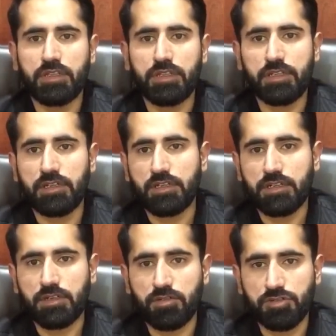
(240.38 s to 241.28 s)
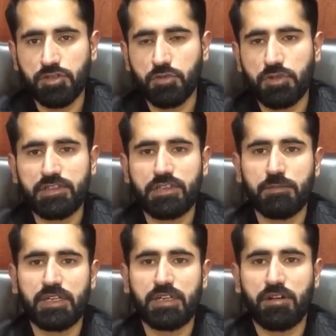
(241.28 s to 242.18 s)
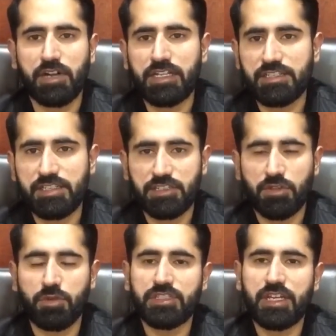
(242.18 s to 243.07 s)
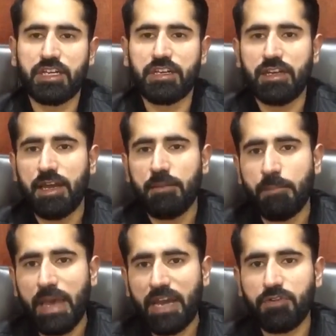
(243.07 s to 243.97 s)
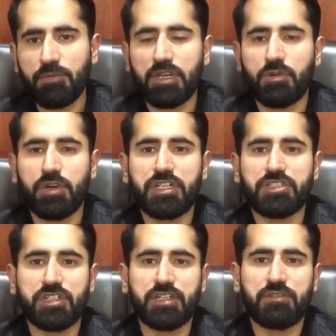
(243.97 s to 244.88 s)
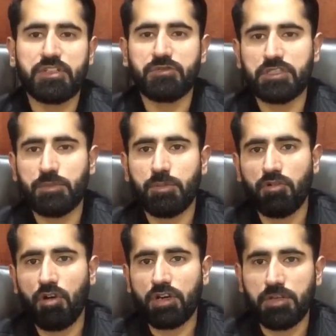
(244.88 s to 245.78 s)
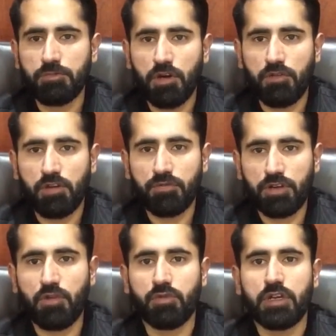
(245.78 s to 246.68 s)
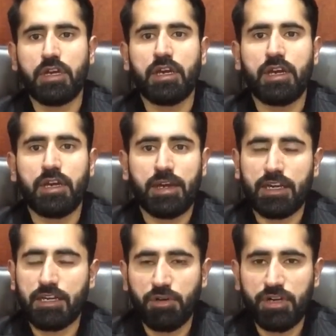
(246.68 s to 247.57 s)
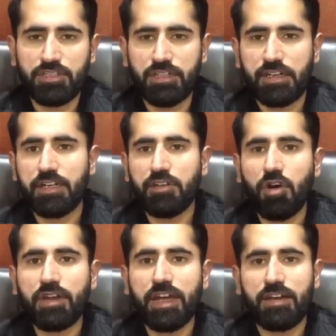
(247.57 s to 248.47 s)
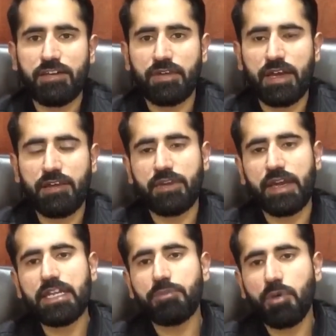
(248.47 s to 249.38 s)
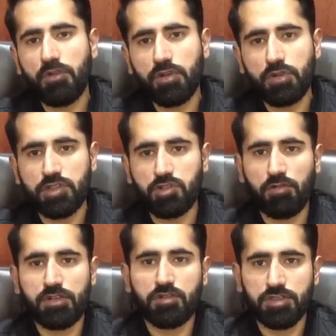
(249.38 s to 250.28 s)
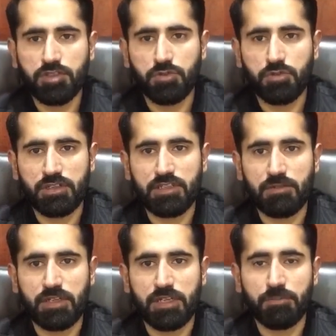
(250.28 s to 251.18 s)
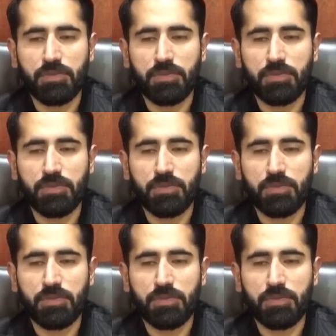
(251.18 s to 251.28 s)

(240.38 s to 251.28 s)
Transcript: the Constituent Assembly or legislature was taken back from the Governor General, which was the prerogative power of Crown, and Governor General did not have any power to dissolve the Constituent Assembly.